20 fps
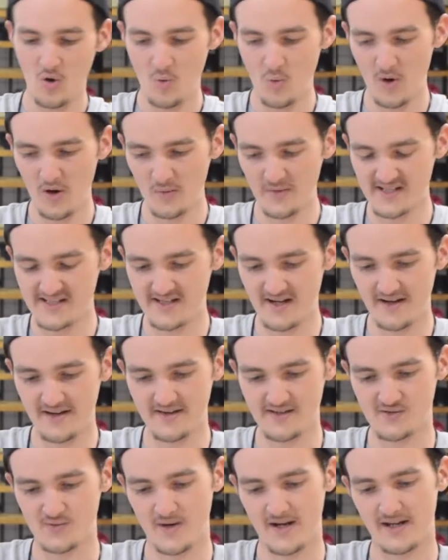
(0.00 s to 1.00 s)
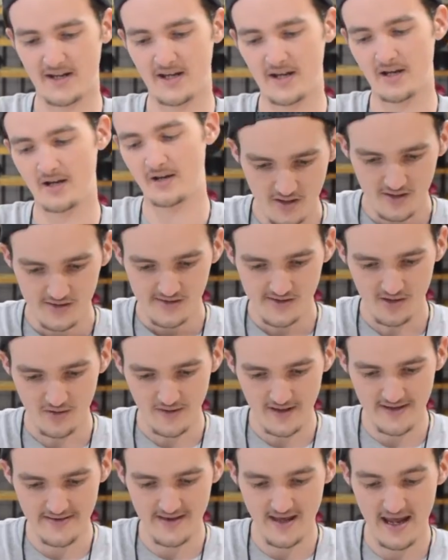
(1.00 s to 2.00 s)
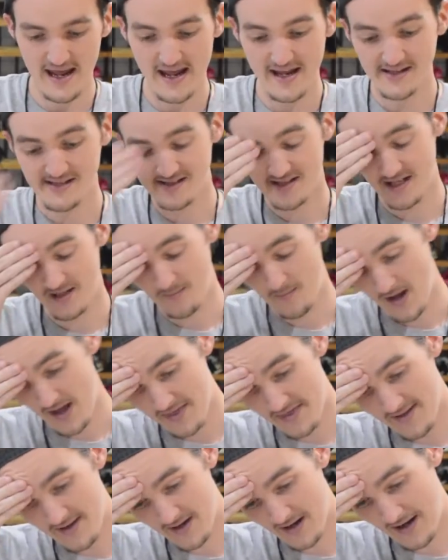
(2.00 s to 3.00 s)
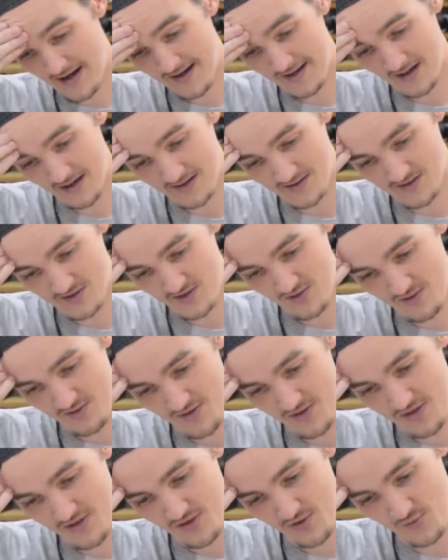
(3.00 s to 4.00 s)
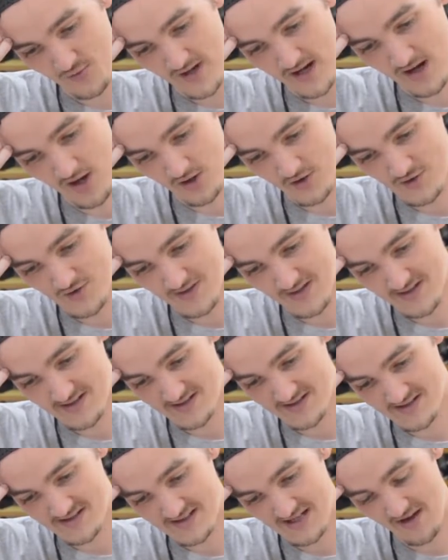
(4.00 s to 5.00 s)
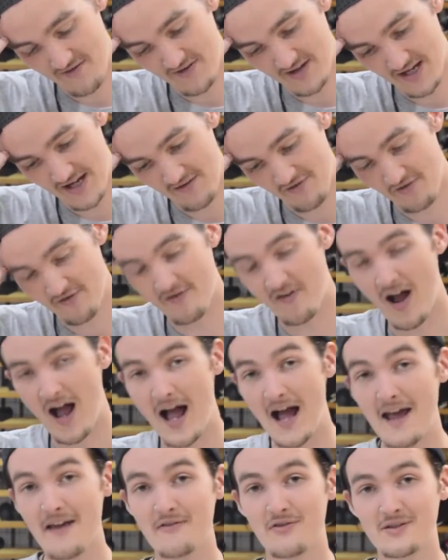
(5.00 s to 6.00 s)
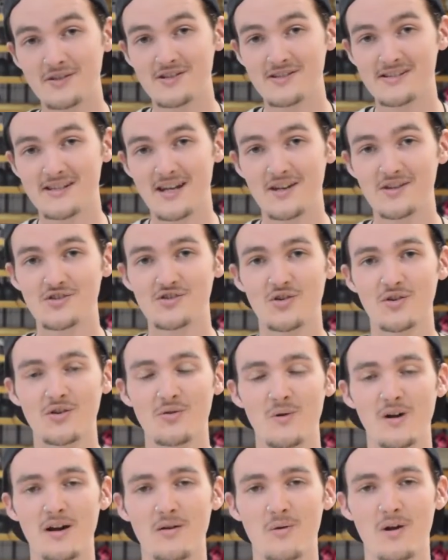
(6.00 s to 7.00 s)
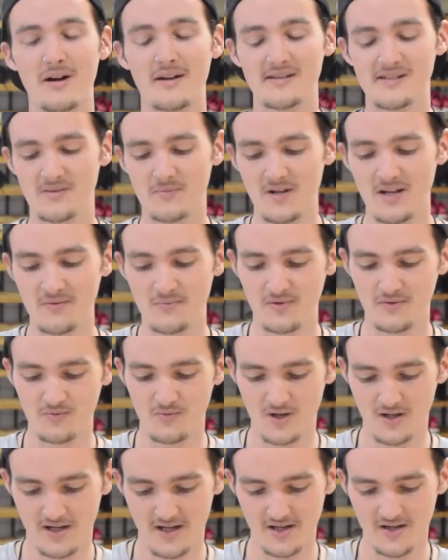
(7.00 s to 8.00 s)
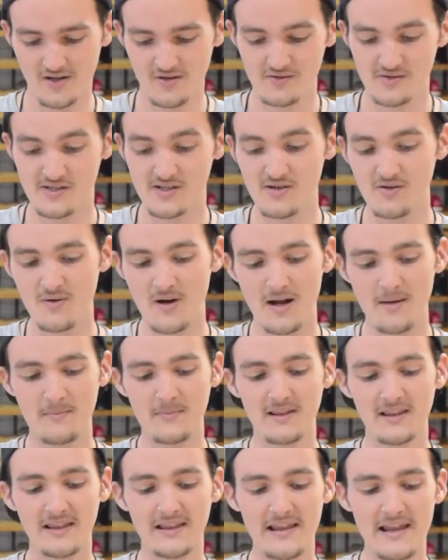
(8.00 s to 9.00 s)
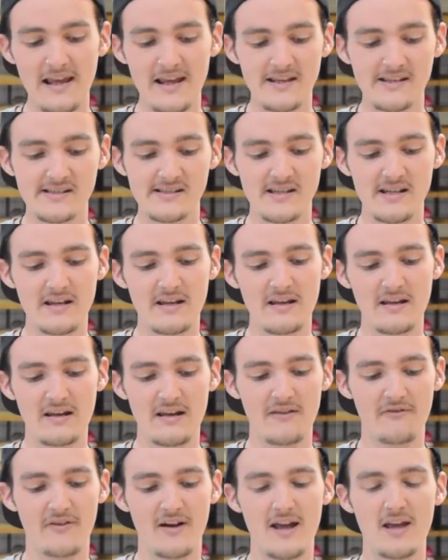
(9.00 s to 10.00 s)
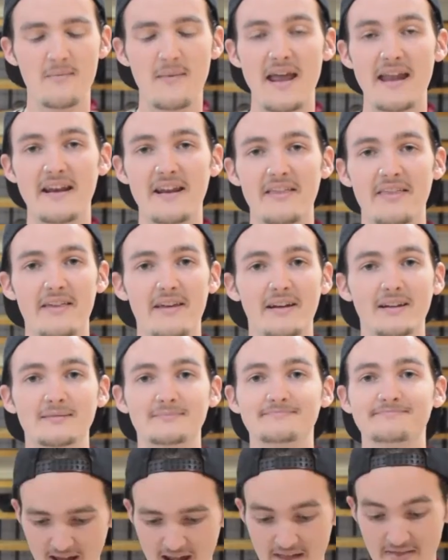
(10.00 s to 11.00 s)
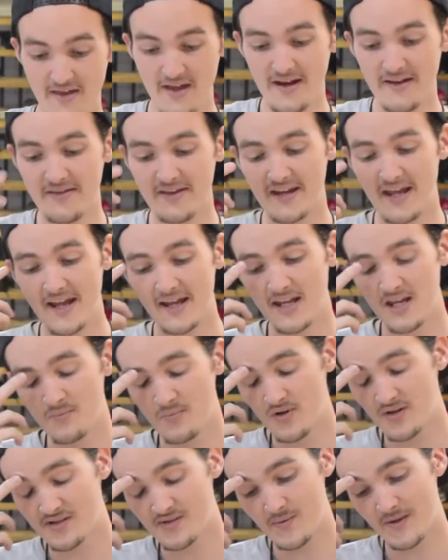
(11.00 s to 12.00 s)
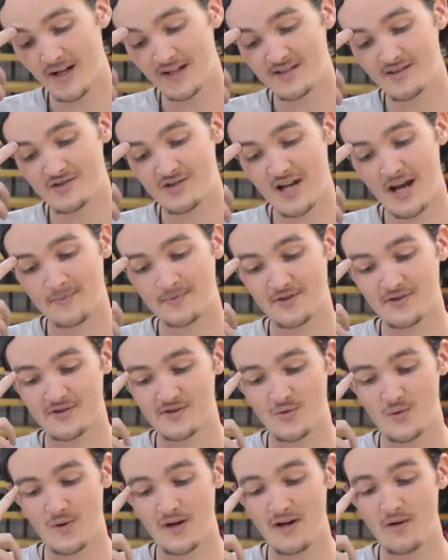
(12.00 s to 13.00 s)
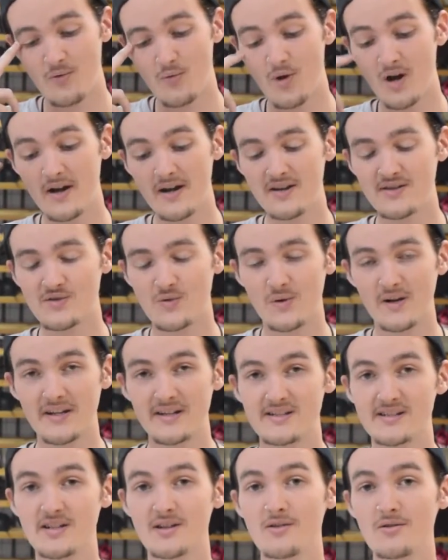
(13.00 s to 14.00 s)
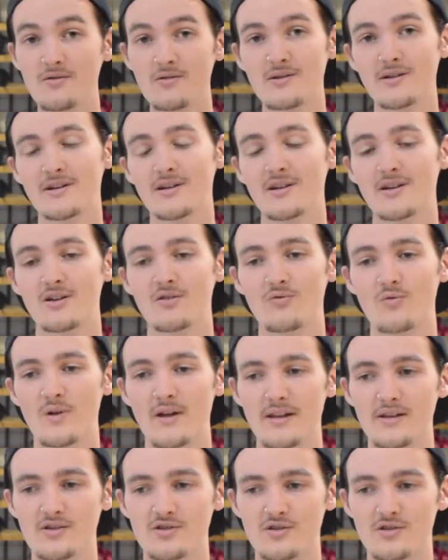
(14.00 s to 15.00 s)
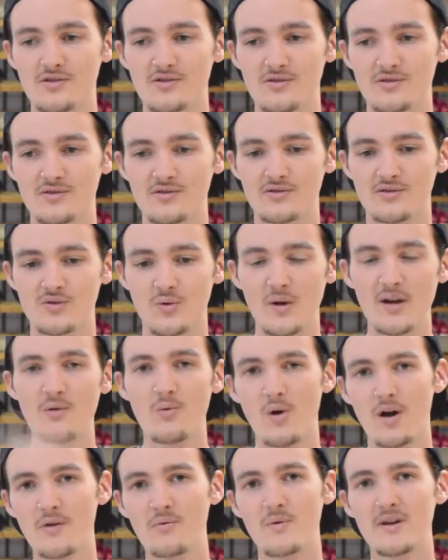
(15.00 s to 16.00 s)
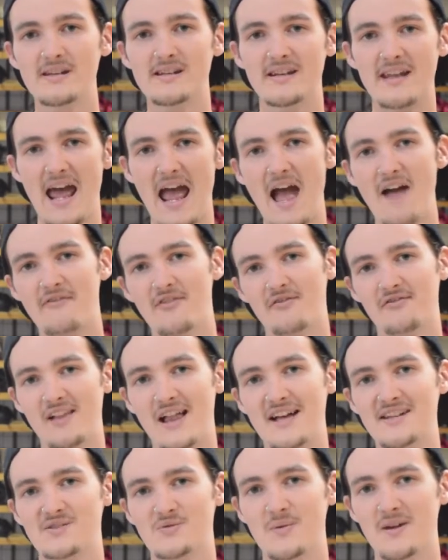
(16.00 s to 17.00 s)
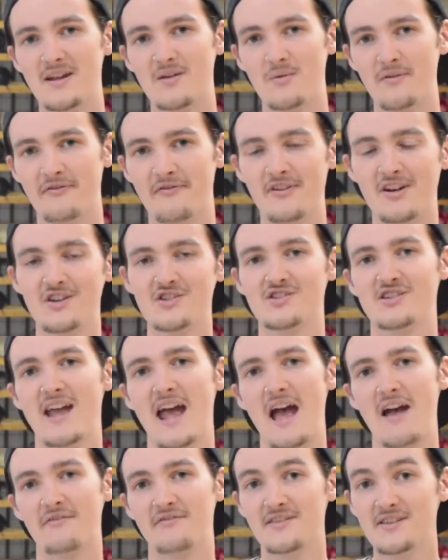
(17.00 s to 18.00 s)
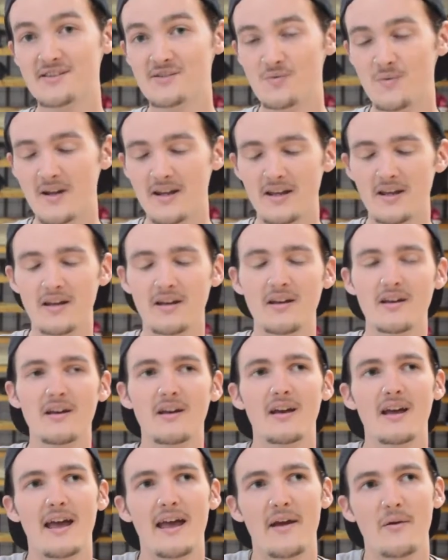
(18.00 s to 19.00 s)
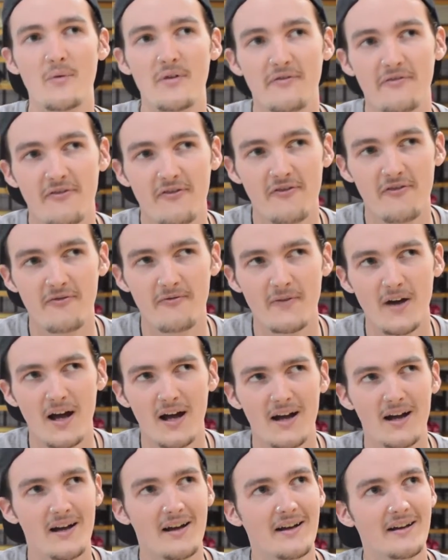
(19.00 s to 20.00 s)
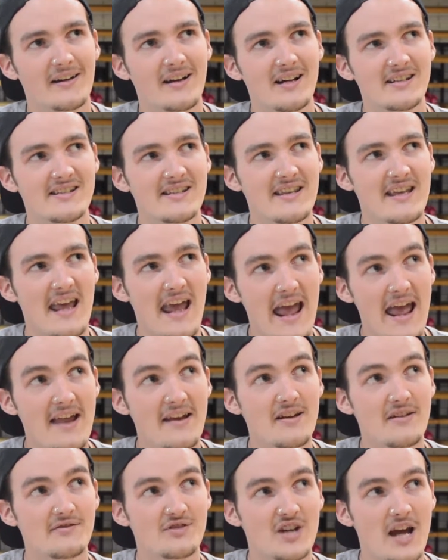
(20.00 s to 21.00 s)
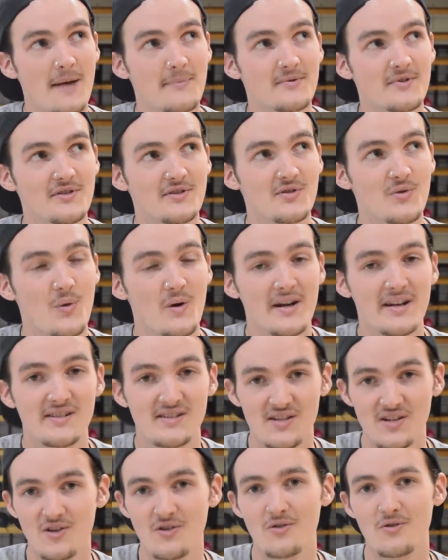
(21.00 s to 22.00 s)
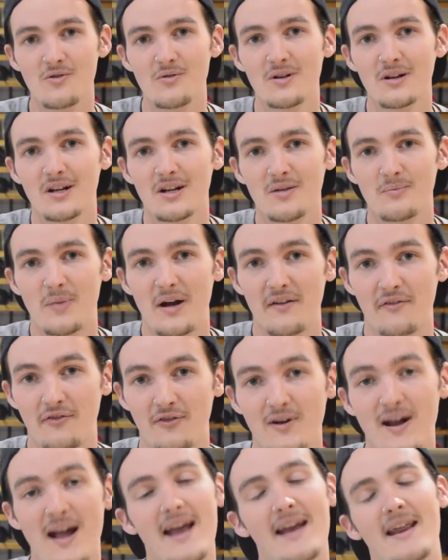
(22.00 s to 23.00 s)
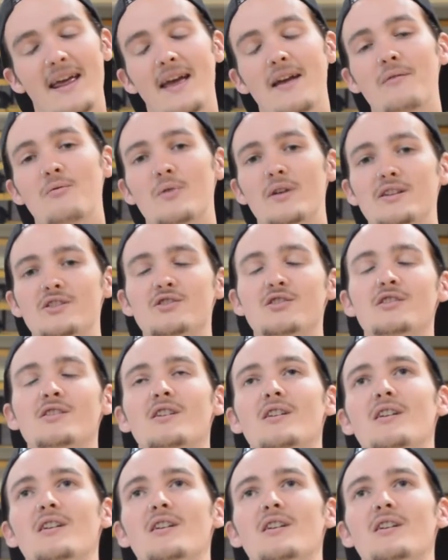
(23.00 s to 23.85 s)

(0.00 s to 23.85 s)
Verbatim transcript: What do we study this week? So in the Heisig method, I got to three hundred seventy-five, which is ten short of where I wanted to be, but what can you do? I'm lazy if I am anything. And then in the Genki books, we got to chapter twenty-one and twenty-two, which... twenty-one we did half of last week, we finished a half this week, and we uh, got to the end of chapter twenty-two by Friday, which